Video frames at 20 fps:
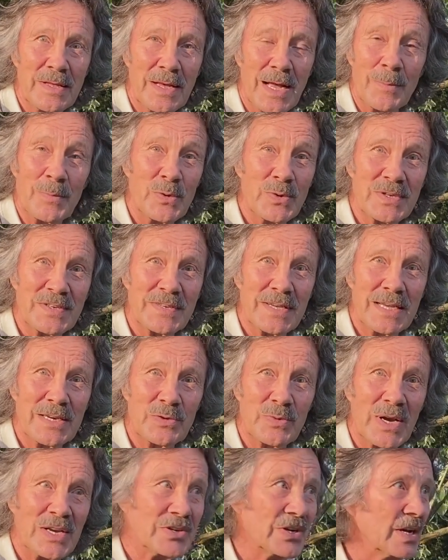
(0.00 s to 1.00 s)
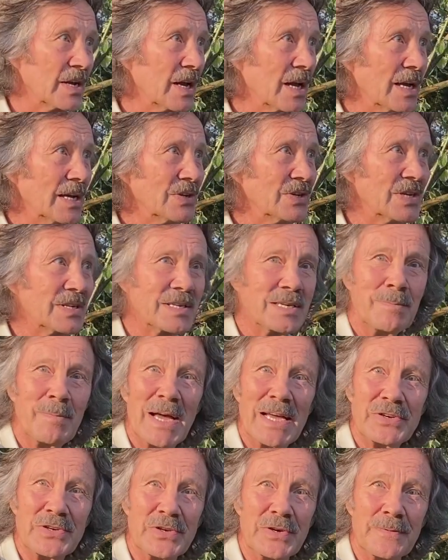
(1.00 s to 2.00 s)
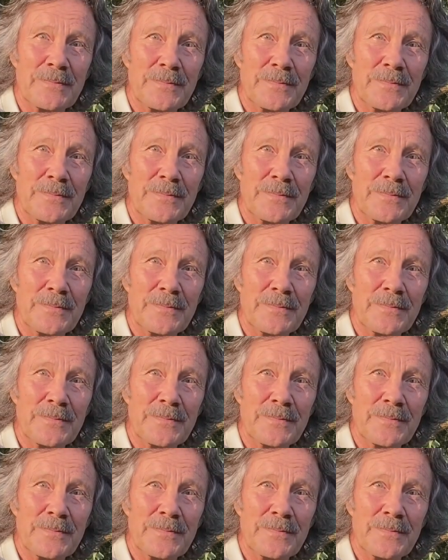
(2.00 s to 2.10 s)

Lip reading: I'm always saying to Angie, just imagine